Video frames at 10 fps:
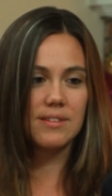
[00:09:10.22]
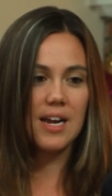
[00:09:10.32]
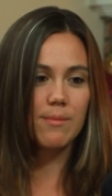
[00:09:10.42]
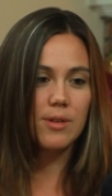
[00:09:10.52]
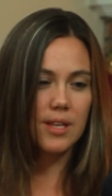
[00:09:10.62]

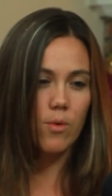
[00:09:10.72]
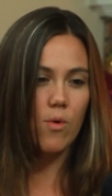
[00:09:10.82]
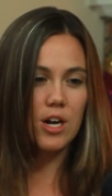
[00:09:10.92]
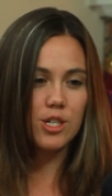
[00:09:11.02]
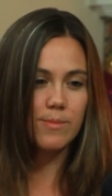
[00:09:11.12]
time to like
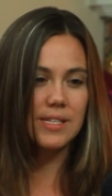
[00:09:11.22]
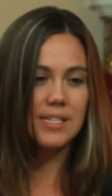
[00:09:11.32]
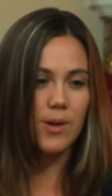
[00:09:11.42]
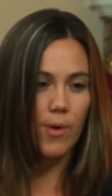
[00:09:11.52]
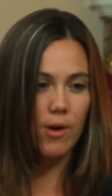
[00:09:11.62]
watch him and
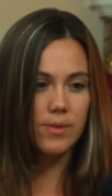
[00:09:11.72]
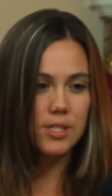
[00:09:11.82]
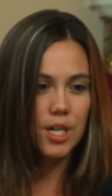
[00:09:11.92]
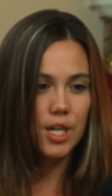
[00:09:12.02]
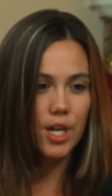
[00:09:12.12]
see where it
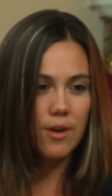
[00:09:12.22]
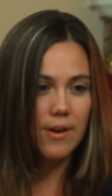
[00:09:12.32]
was gonna go.